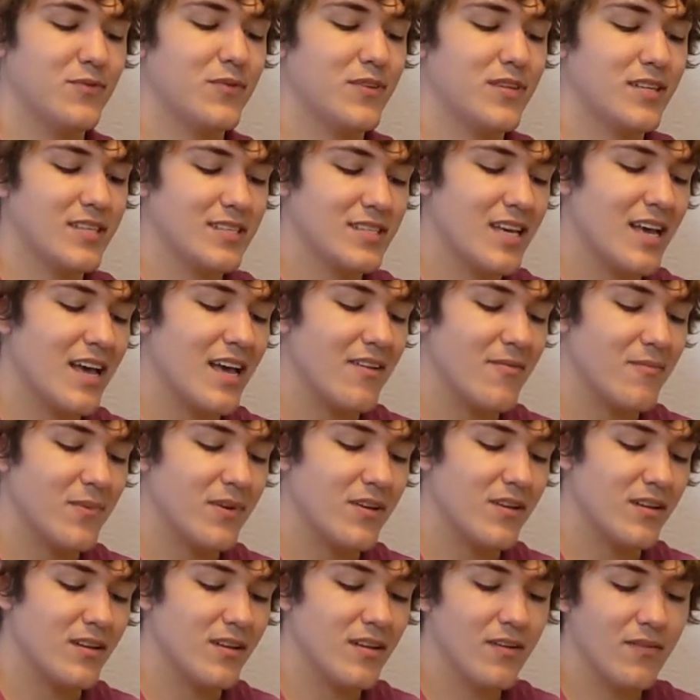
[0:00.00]
for this have
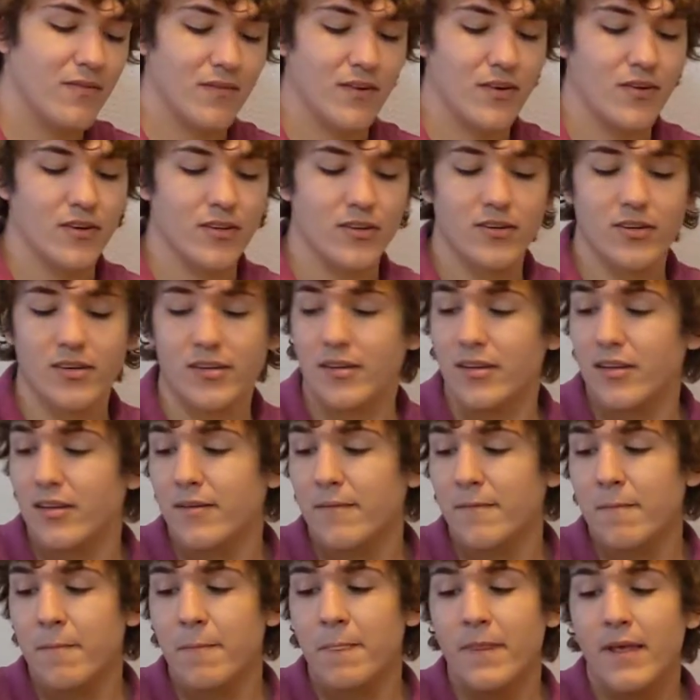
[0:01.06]
been very good.
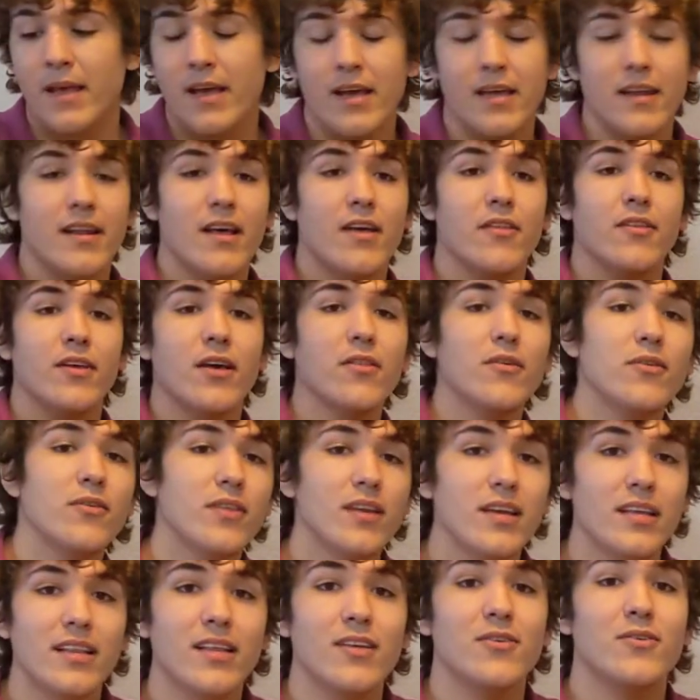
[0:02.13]
Now the other
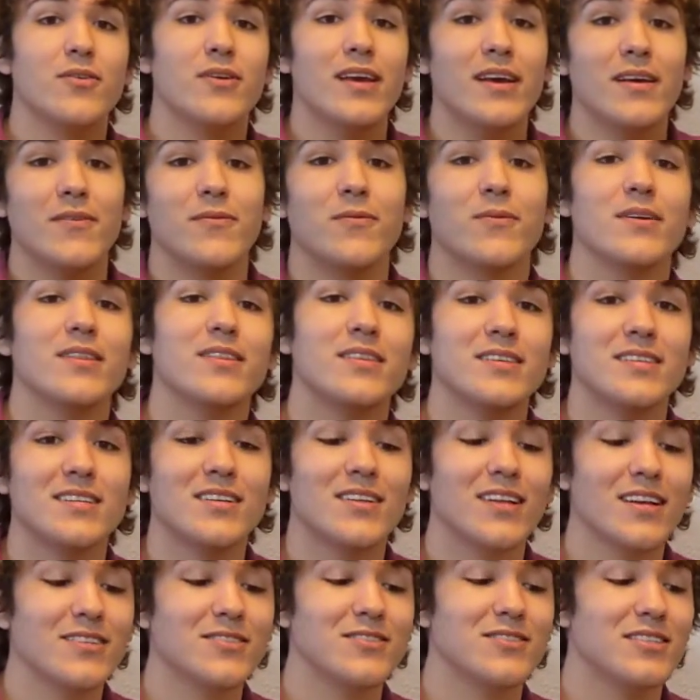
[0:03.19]
thing that you get with this
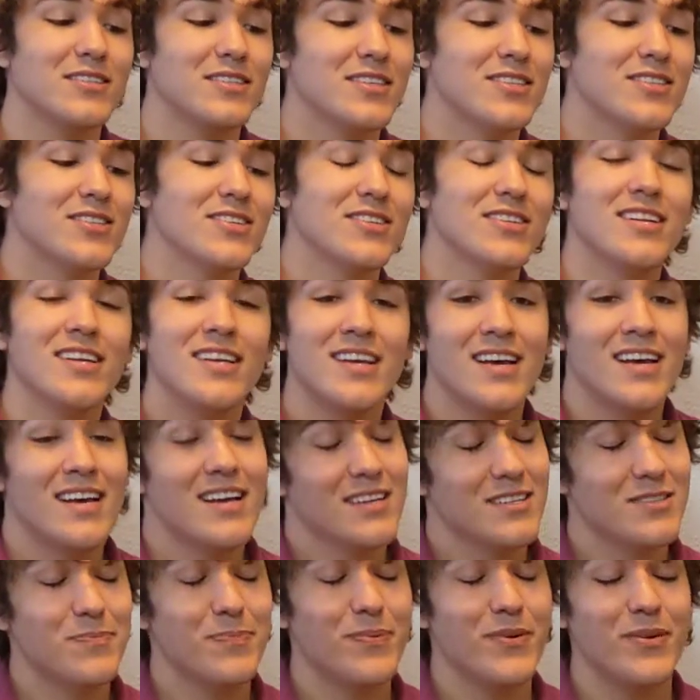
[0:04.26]
collector's edition,
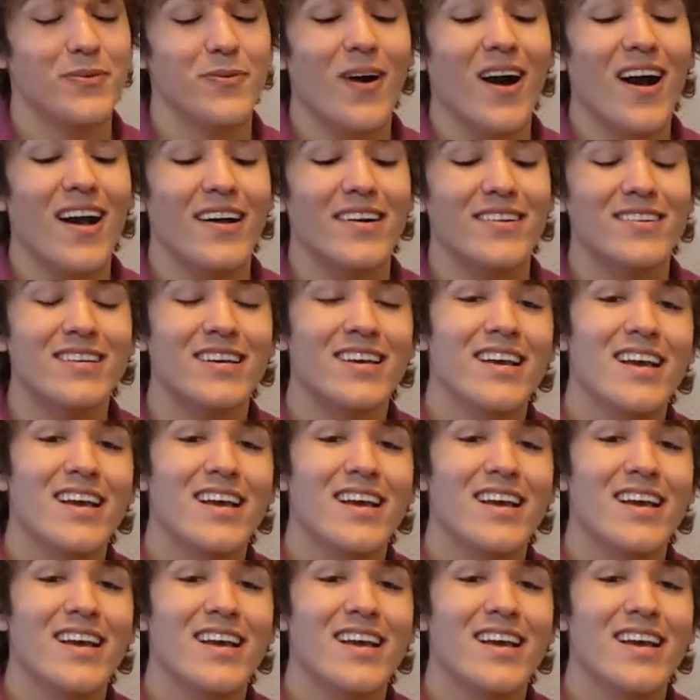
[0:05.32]
it's pretty wild,